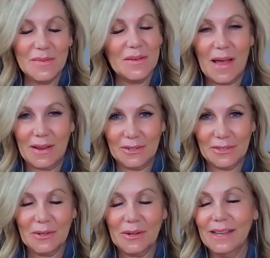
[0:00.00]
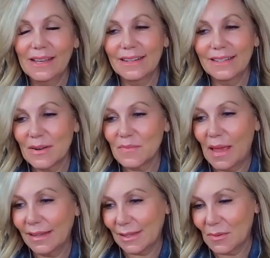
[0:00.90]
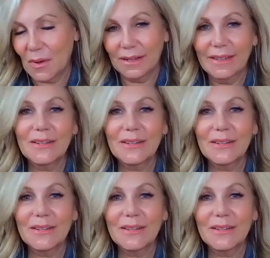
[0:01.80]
bit about your story and it's an amazing one.